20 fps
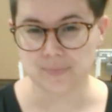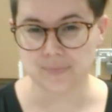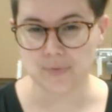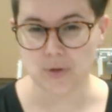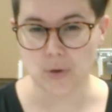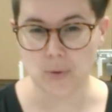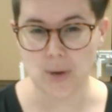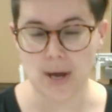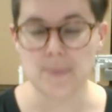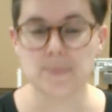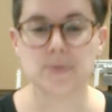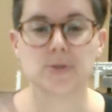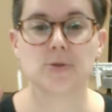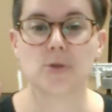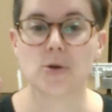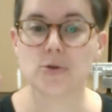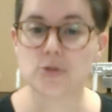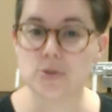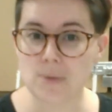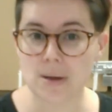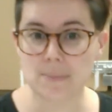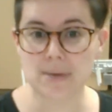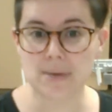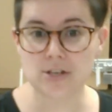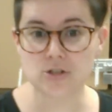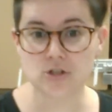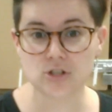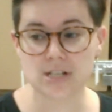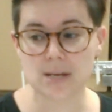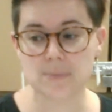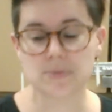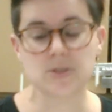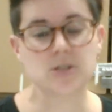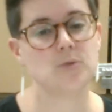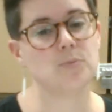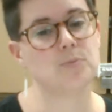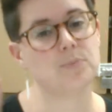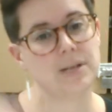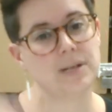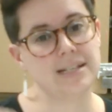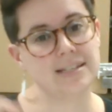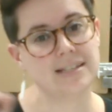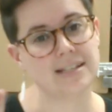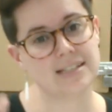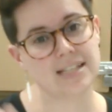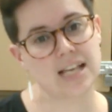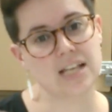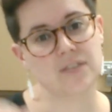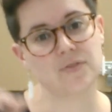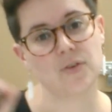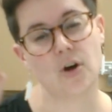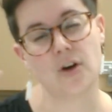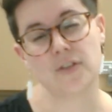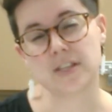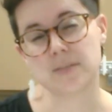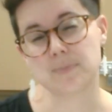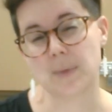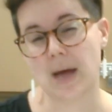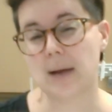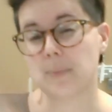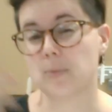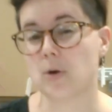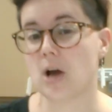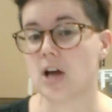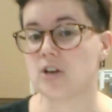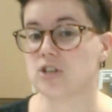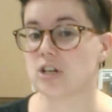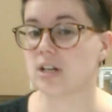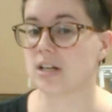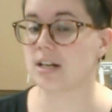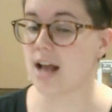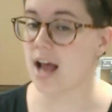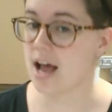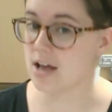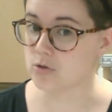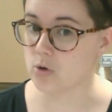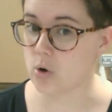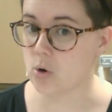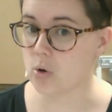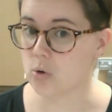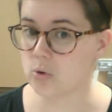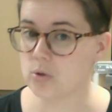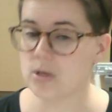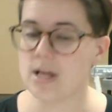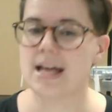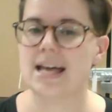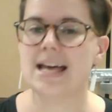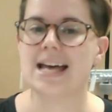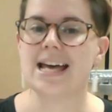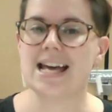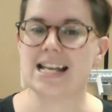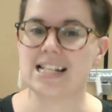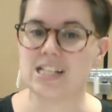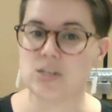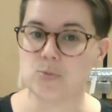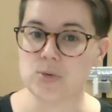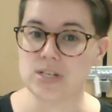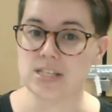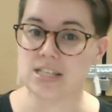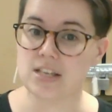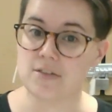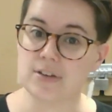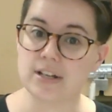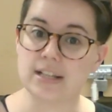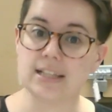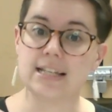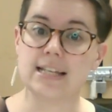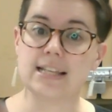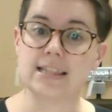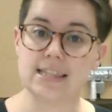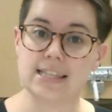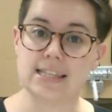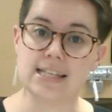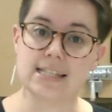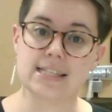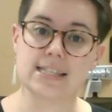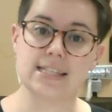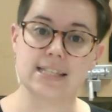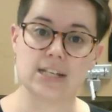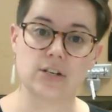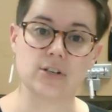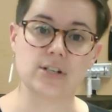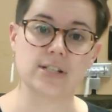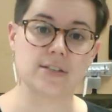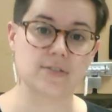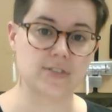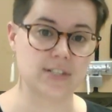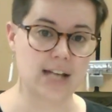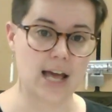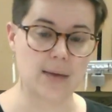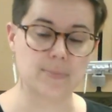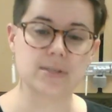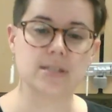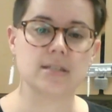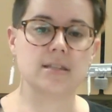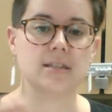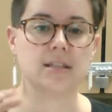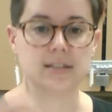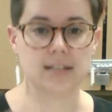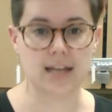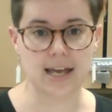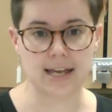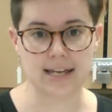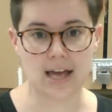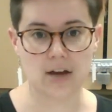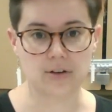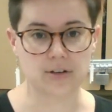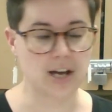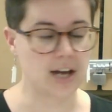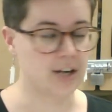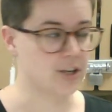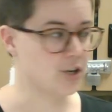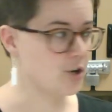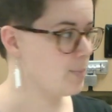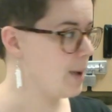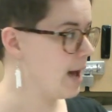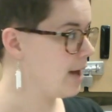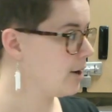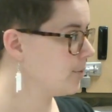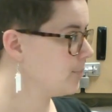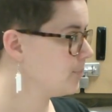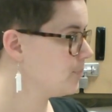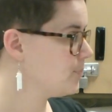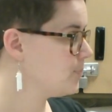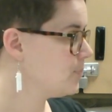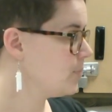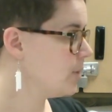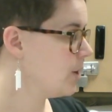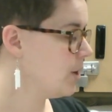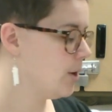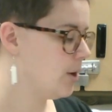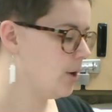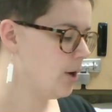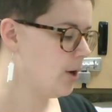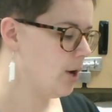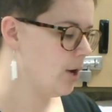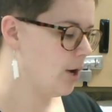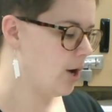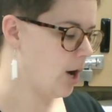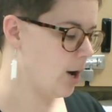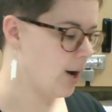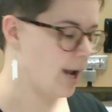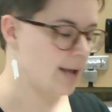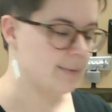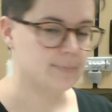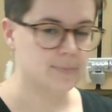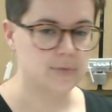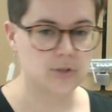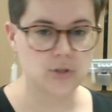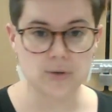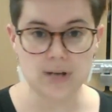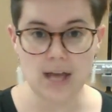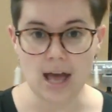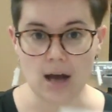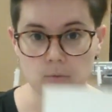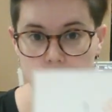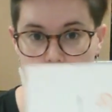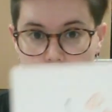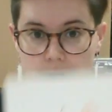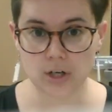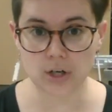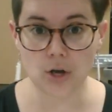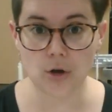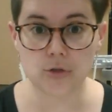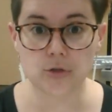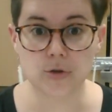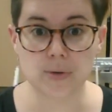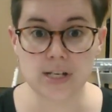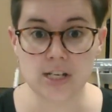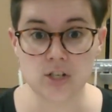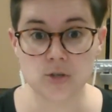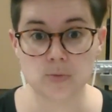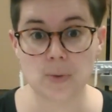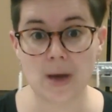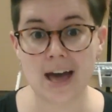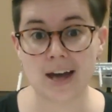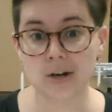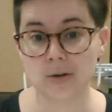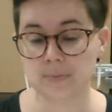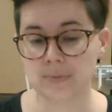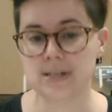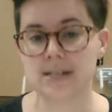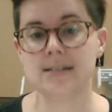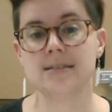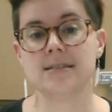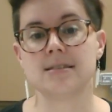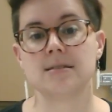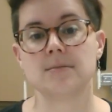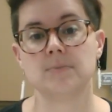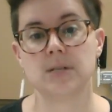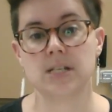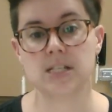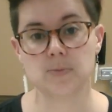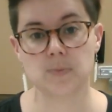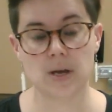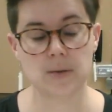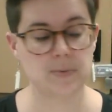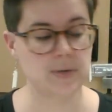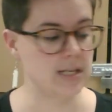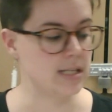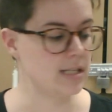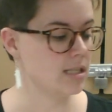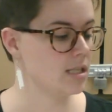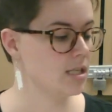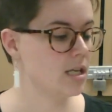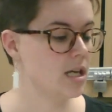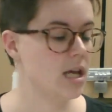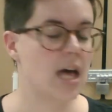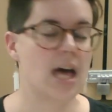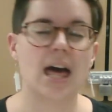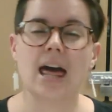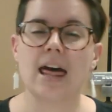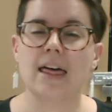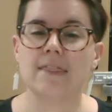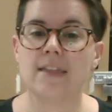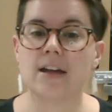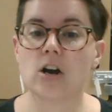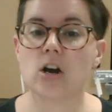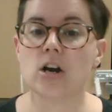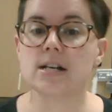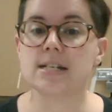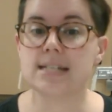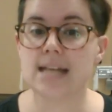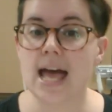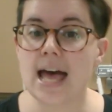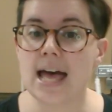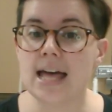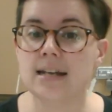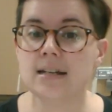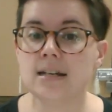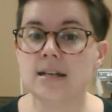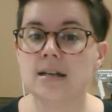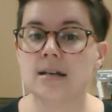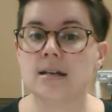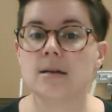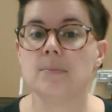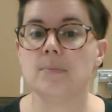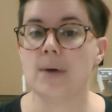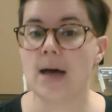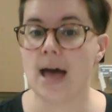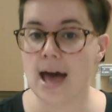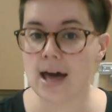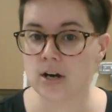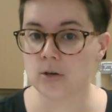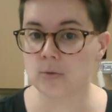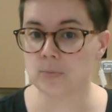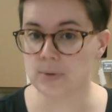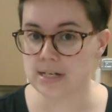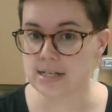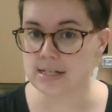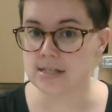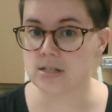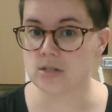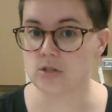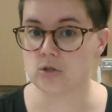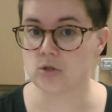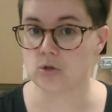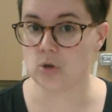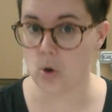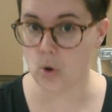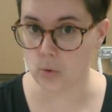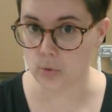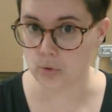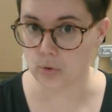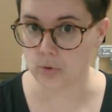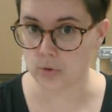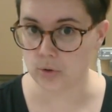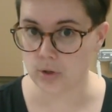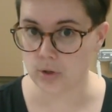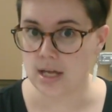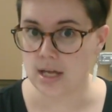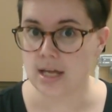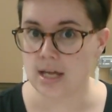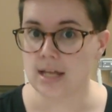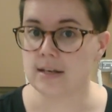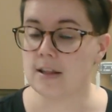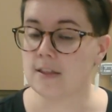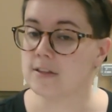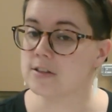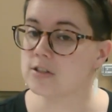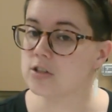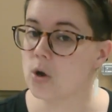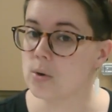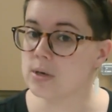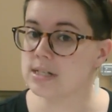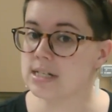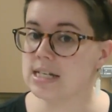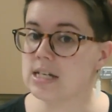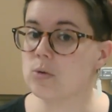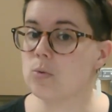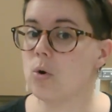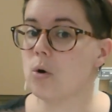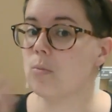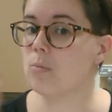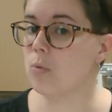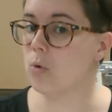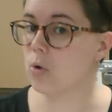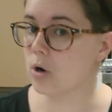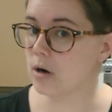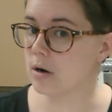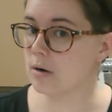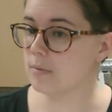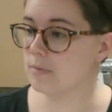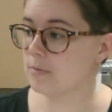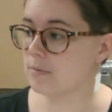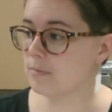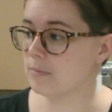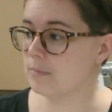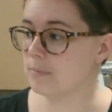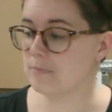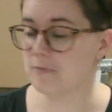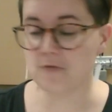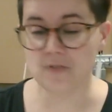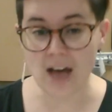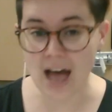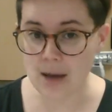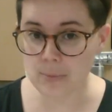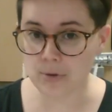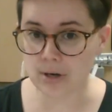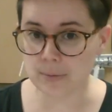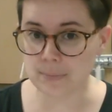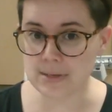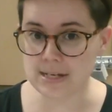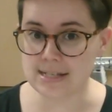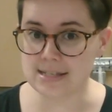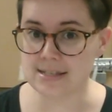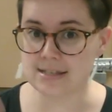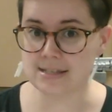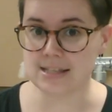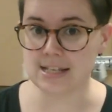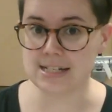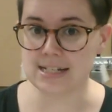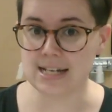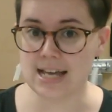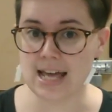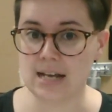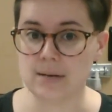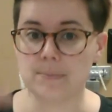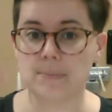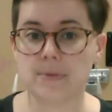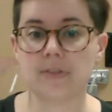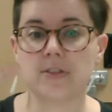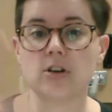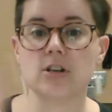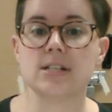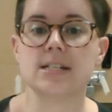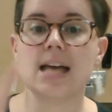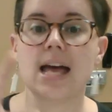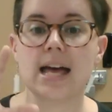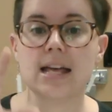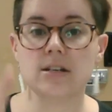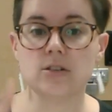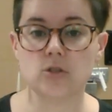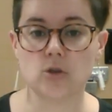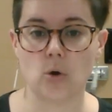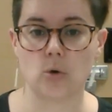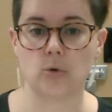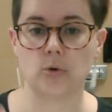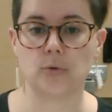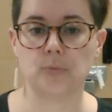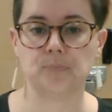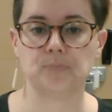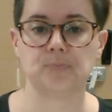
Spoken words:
Okay, so those are my major tips to be successful on this bag project as a whole, and specifically this series of steps, the laying out and cutting your pattern. All right, so now we're gonna go through each pattern piece by piece. There are 10 pattern pieces total. Now it's going to equal more fabric pieces than 10, but there are 10 total.